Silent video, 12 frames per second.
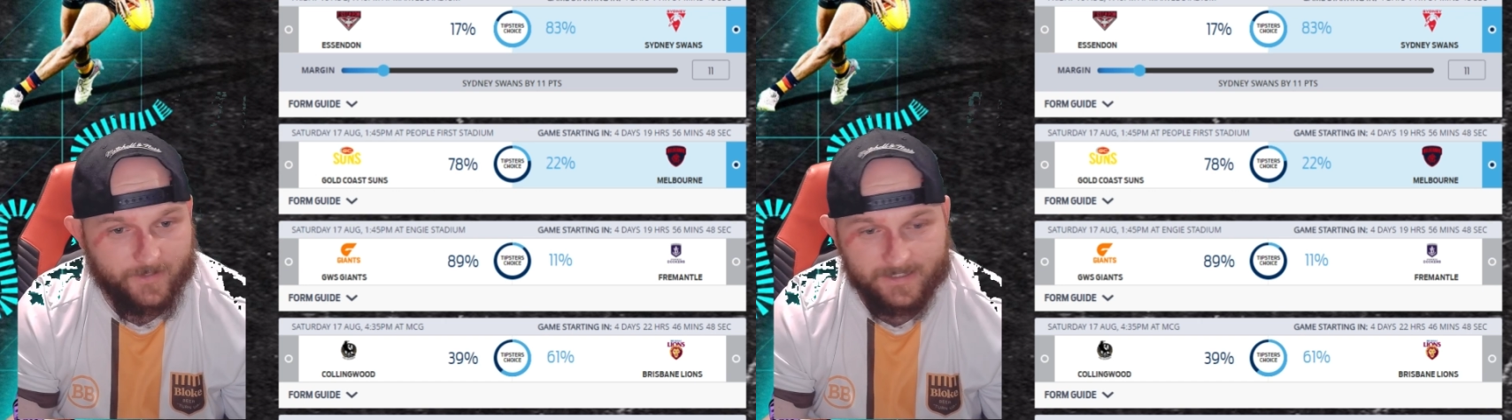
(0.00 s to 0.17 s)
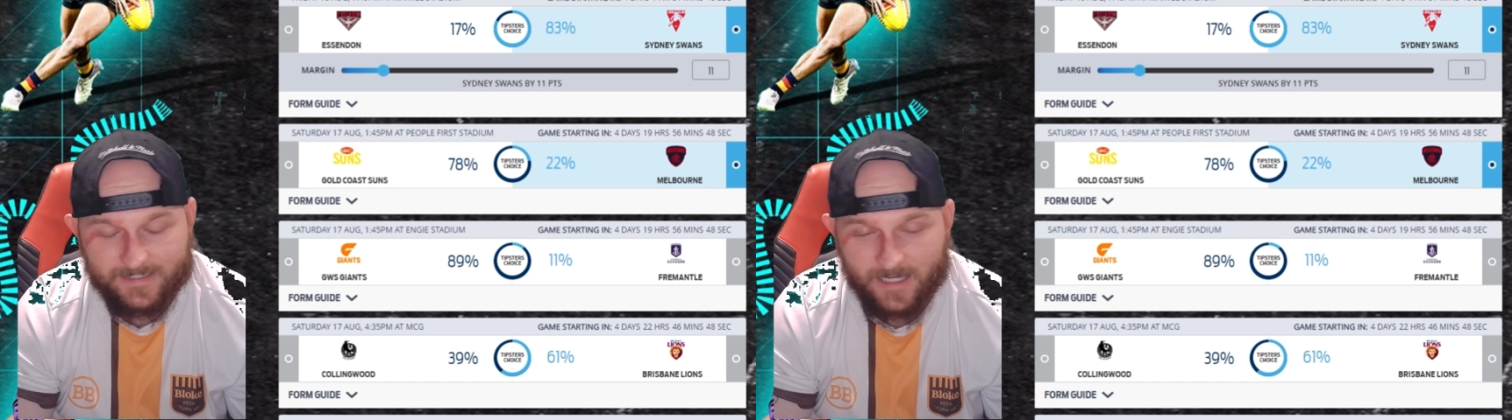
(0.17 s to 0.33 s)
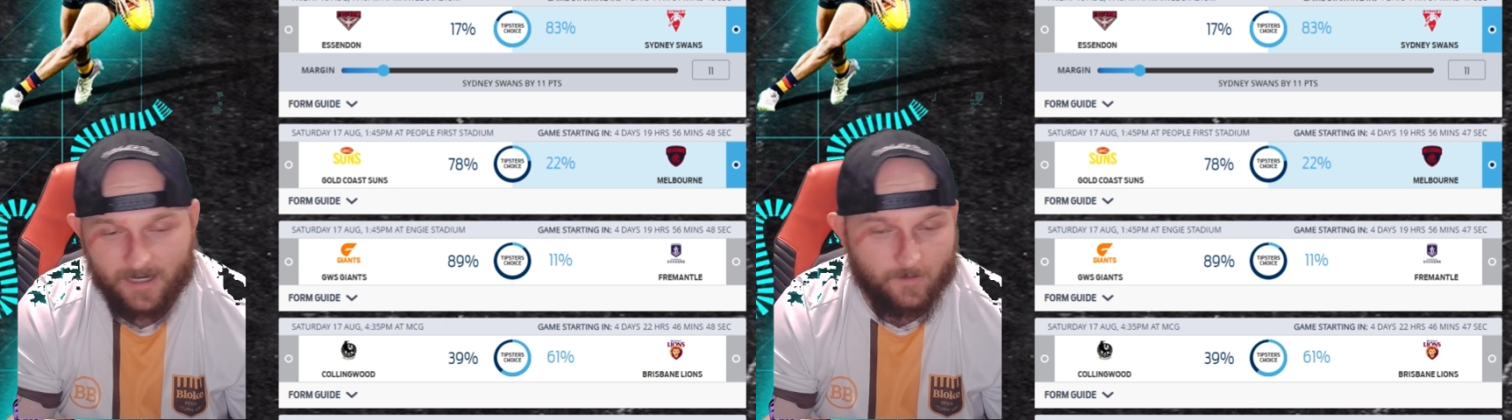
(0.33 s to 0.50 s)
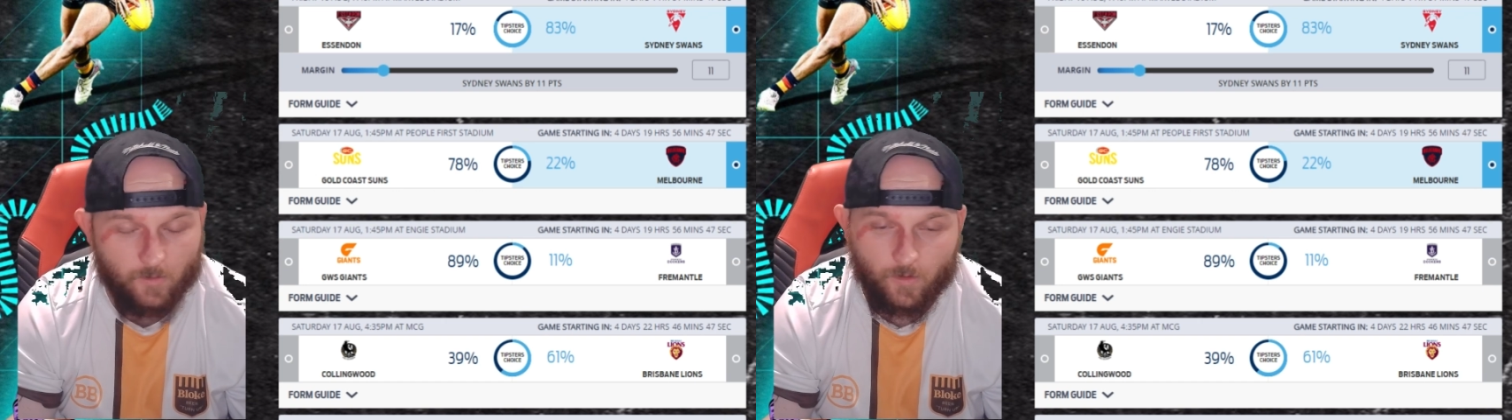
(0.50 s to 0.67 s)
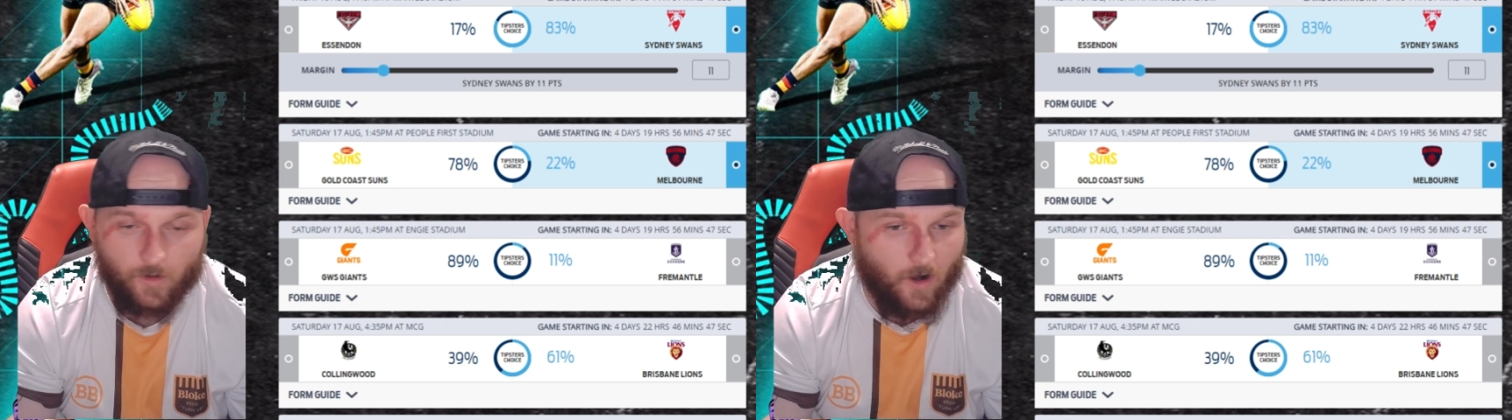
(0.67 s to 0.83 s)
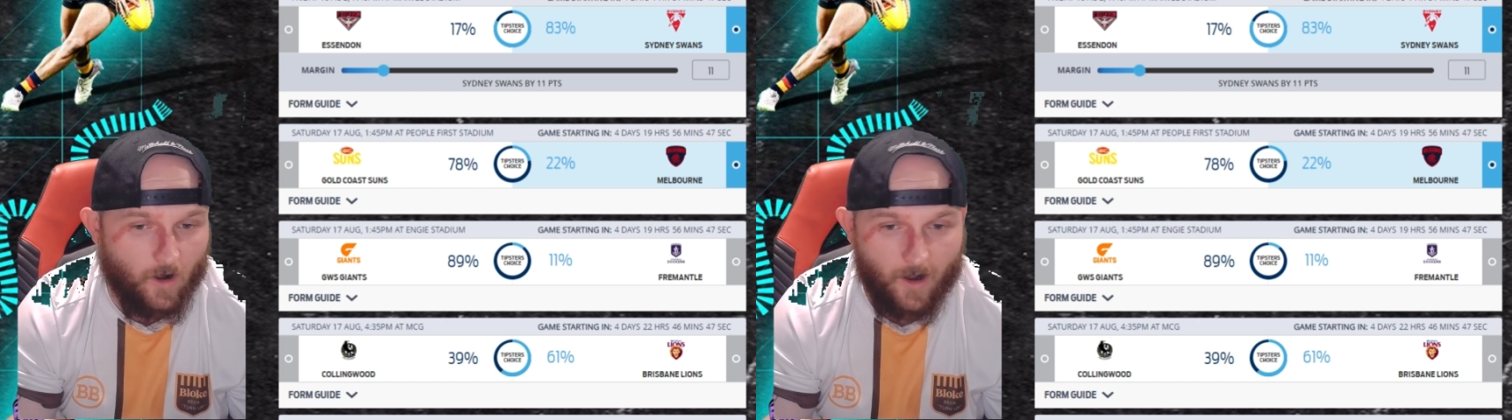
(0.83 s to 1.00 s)
So
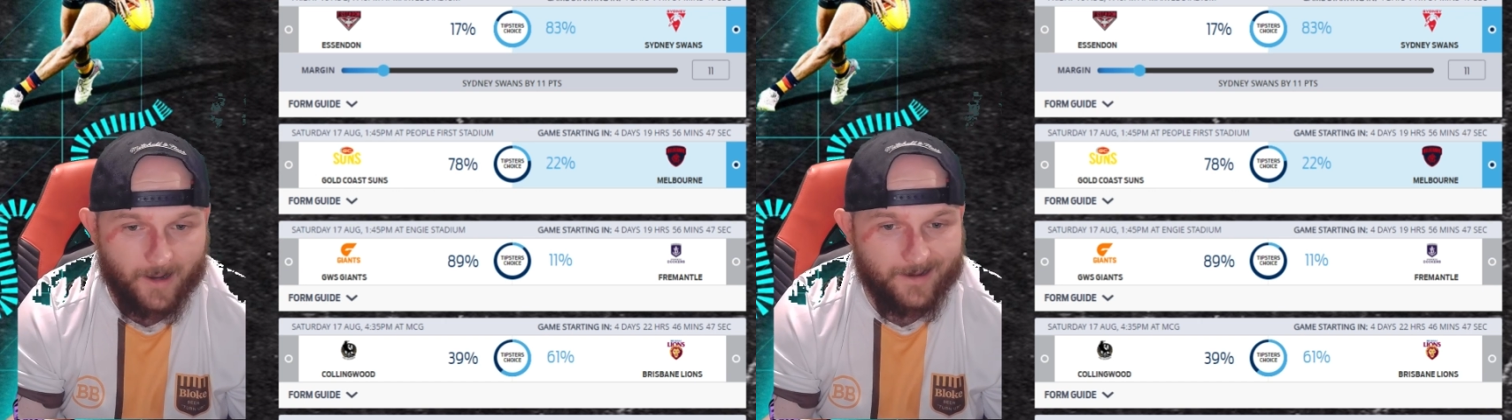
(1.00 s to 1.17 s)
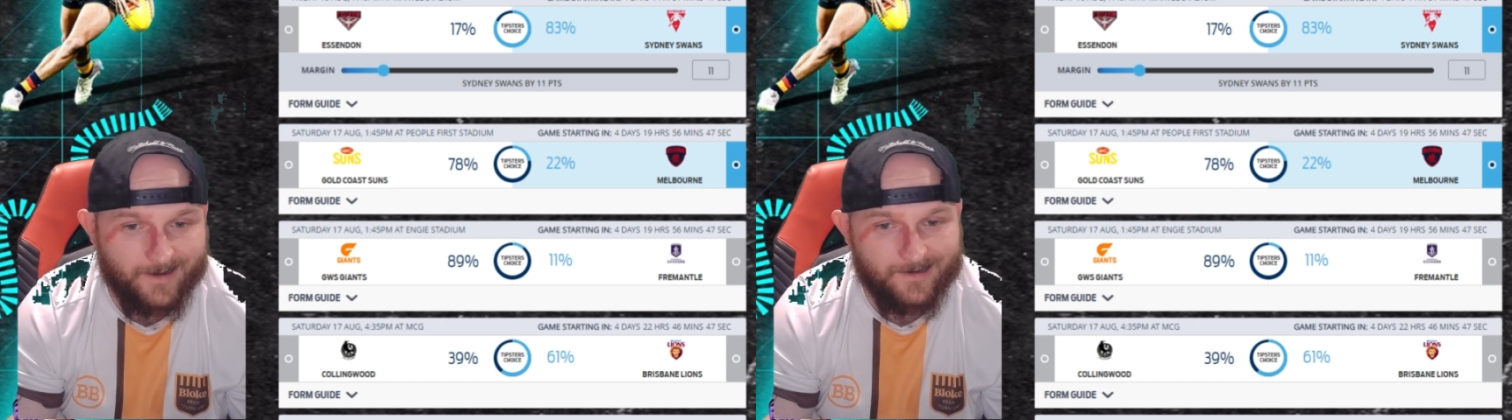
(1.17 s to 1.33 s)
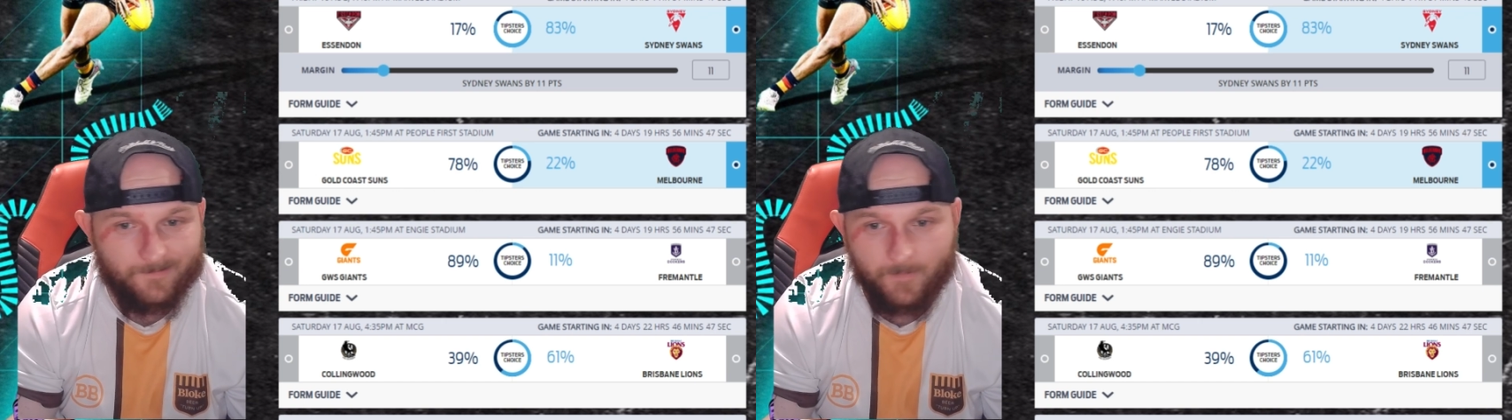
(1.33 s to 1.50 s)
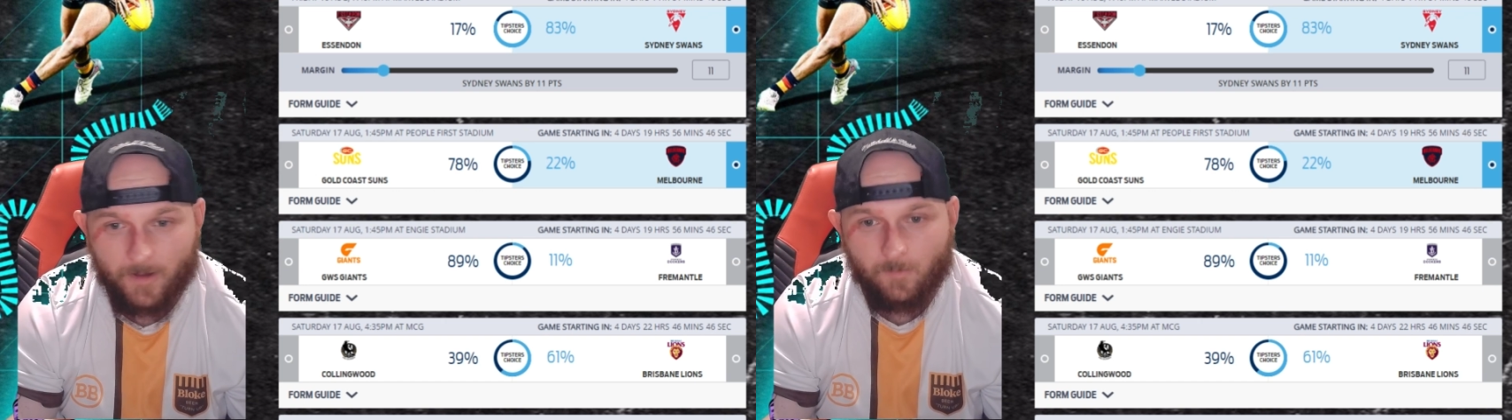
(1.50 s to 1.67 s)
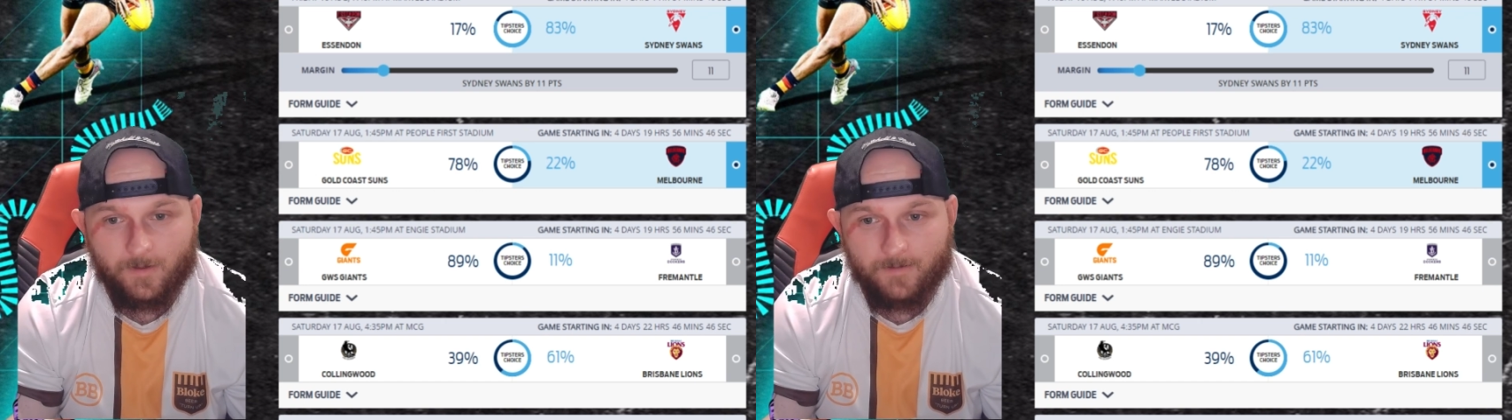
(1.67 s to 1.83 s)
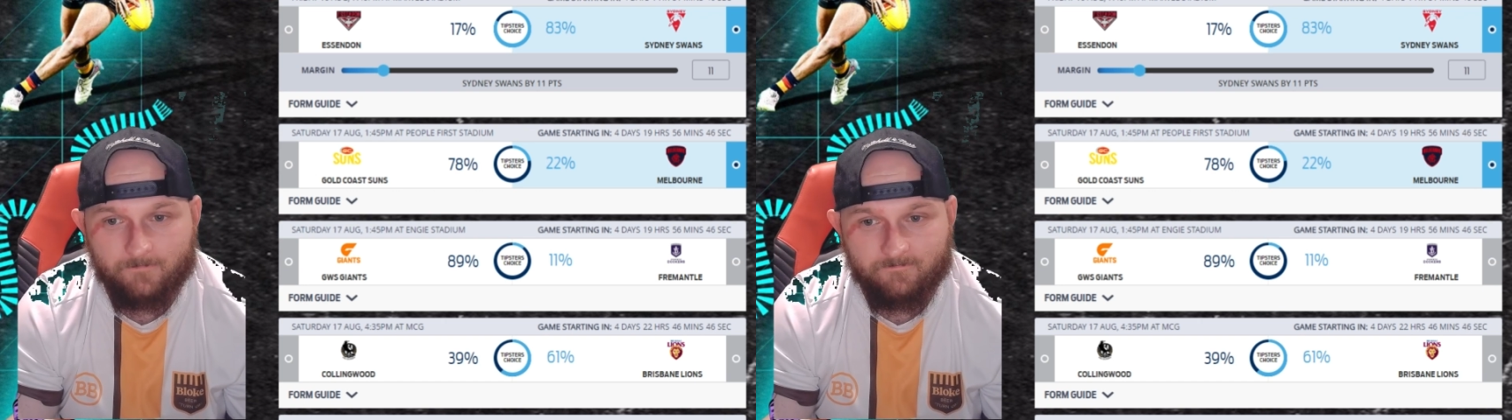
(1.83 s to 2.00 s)
look,
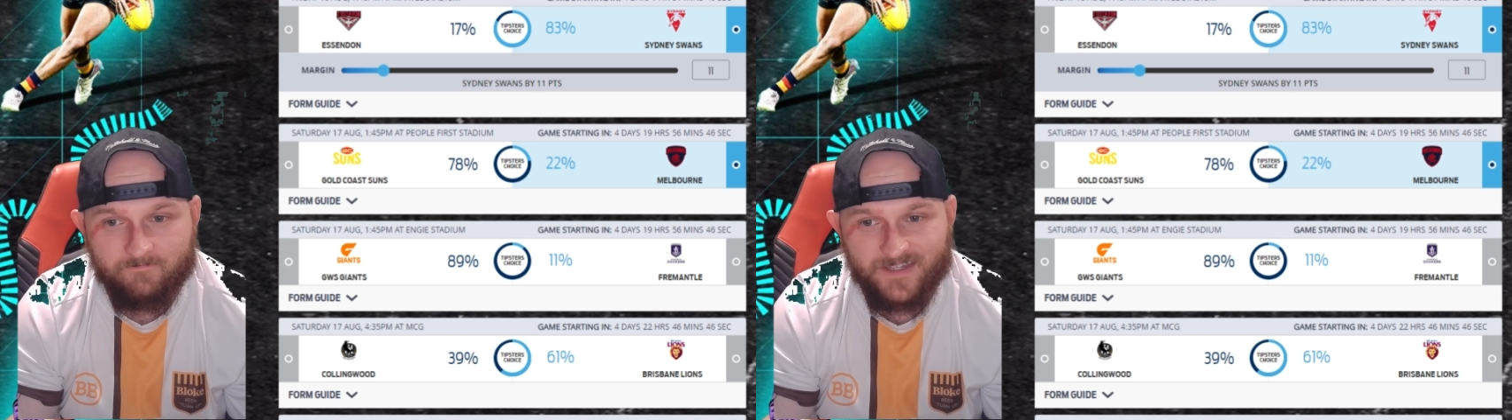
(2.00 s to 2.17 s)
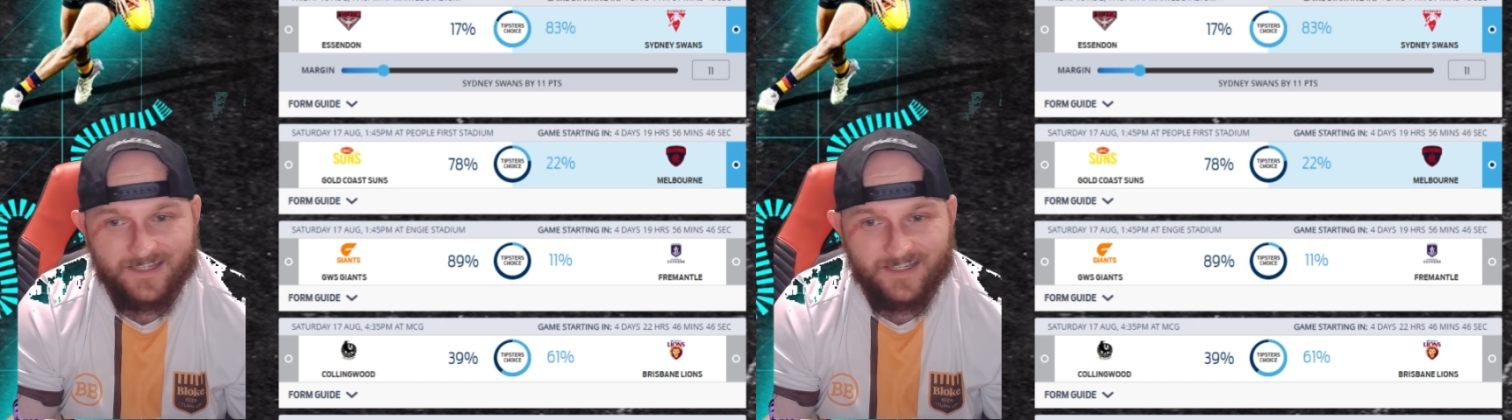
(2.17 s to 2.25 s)
Melbourne